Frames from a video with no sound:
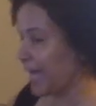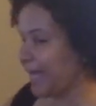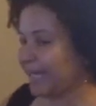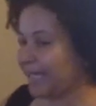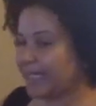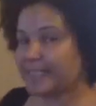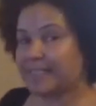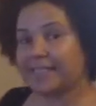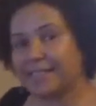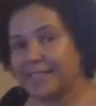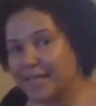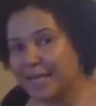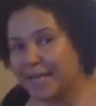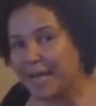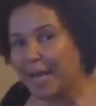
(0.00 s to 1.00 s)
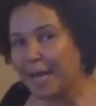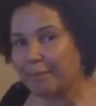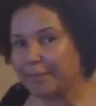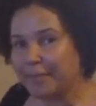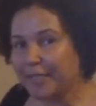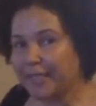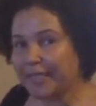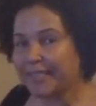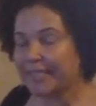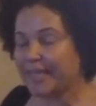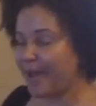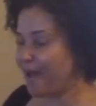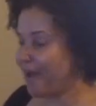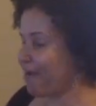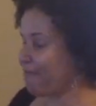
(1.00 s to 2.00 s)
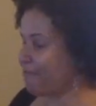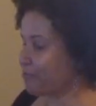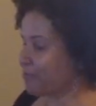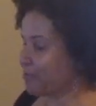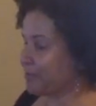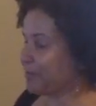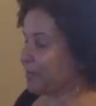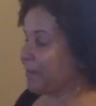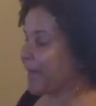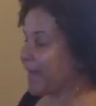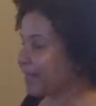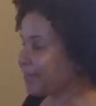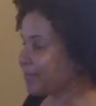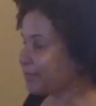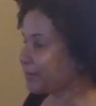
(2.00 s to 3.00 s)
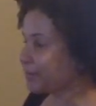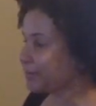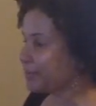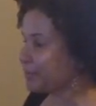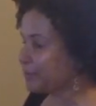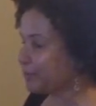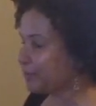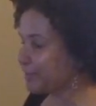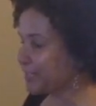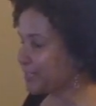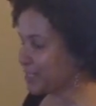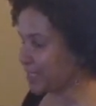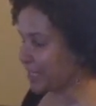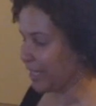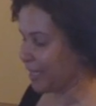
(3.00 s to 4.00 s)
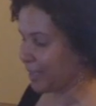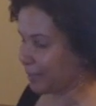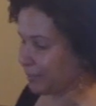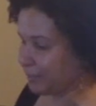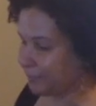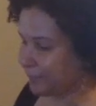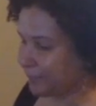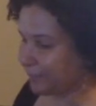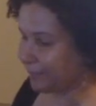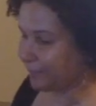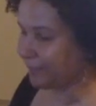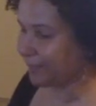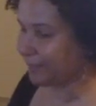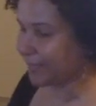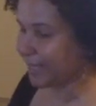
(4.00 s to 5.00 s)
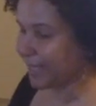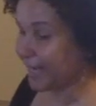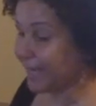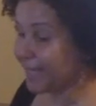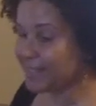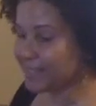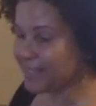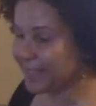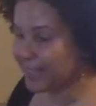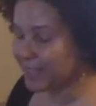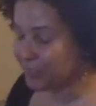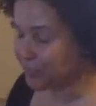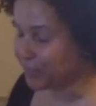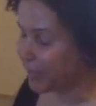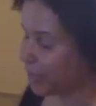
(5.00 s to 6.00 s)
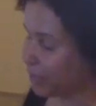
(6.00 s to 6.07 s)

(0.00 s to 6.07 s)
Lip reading: as a sink cabinet for the bathroom, which I just think it's really